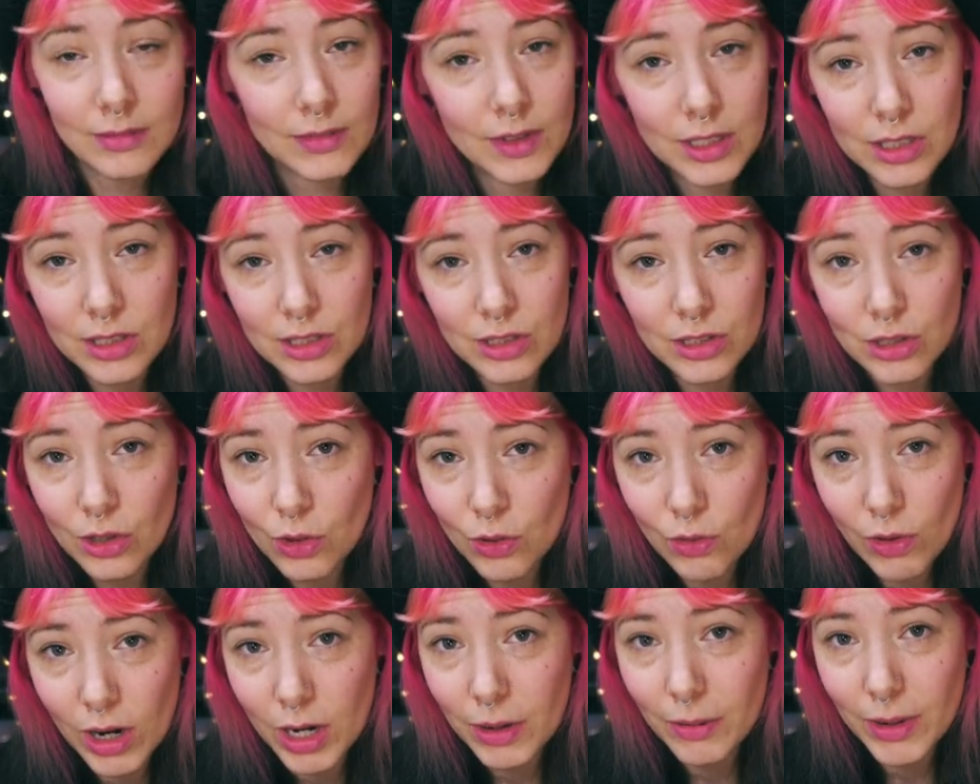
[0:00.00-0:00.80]
this is a
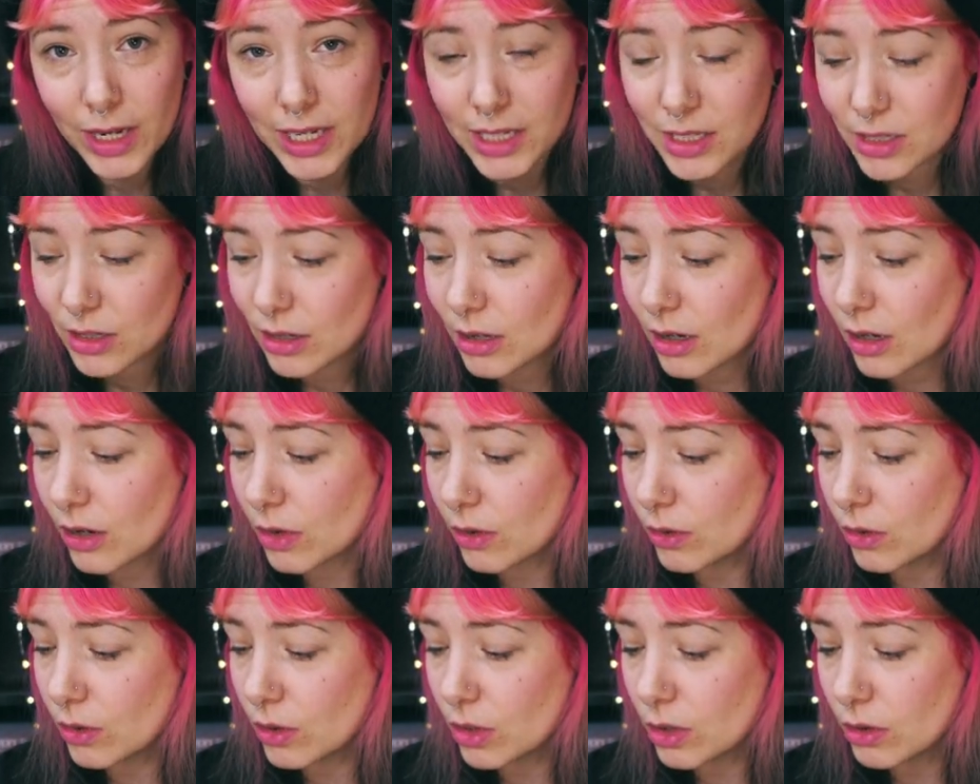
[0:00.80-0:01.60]
great way to
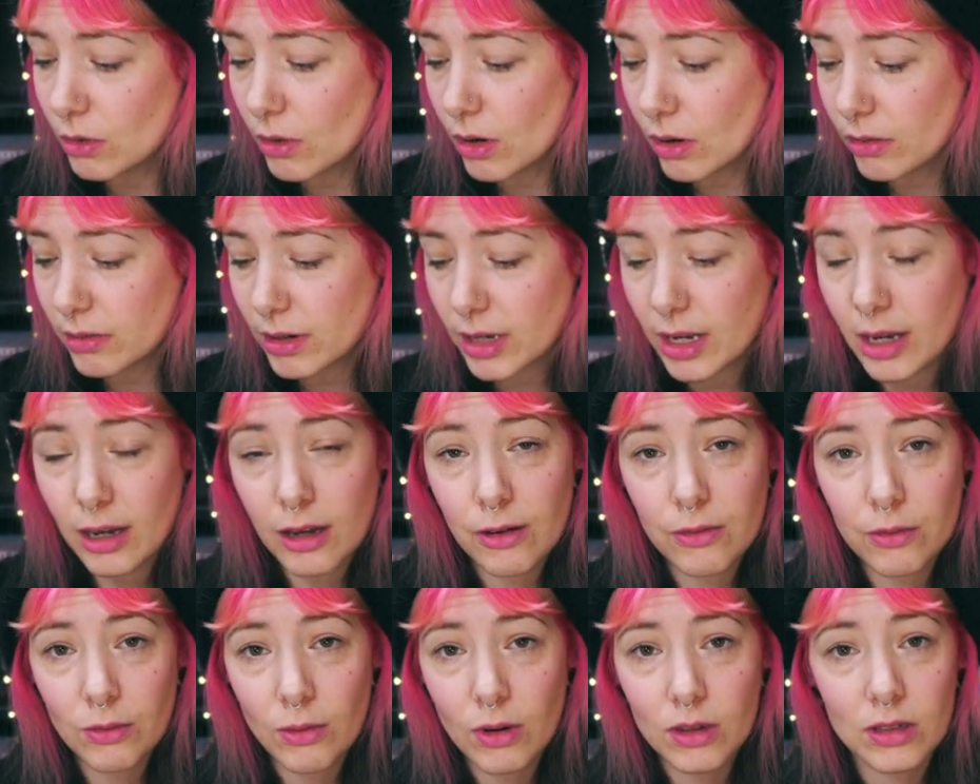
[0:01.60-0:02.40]
go. You only
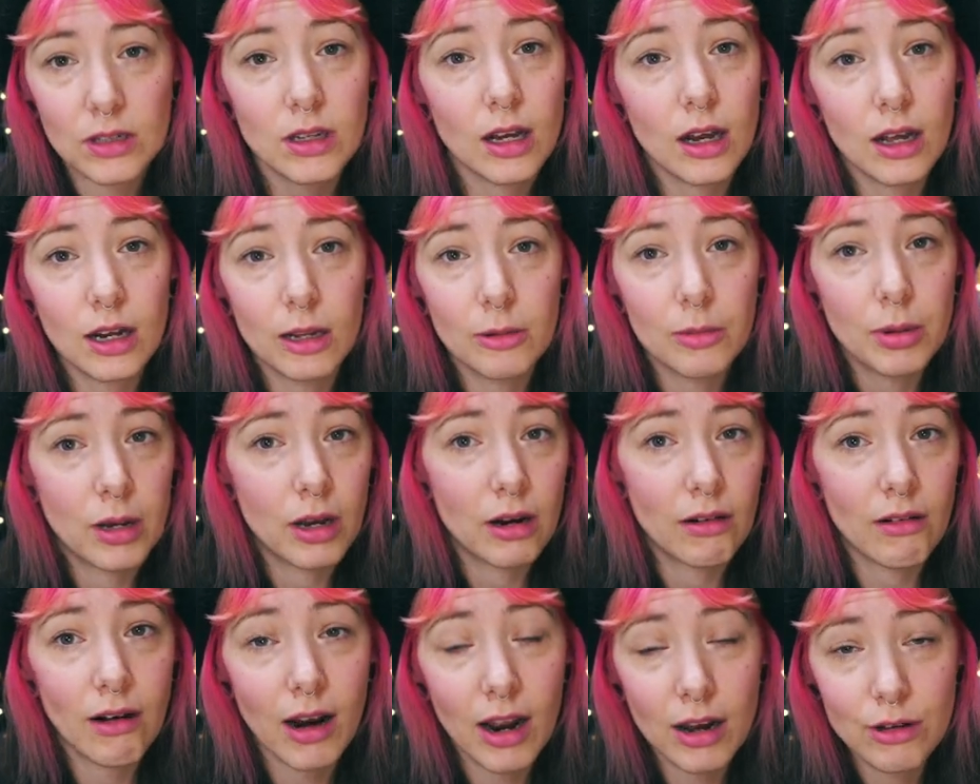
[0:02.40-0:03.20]
have one colour
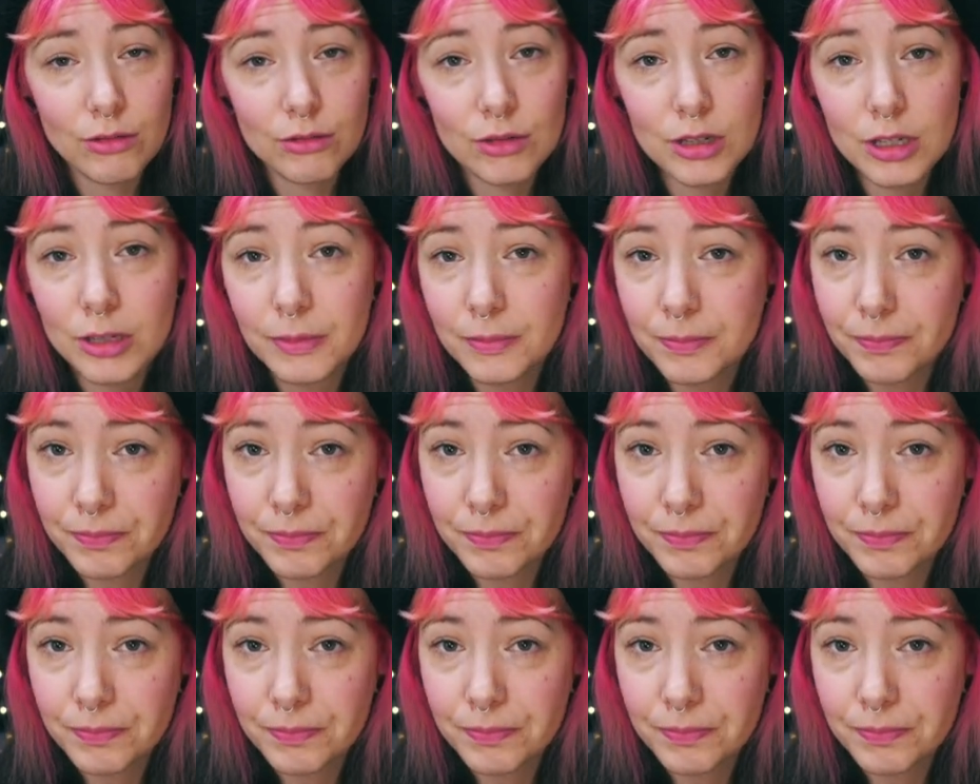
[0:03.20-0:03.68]
per round,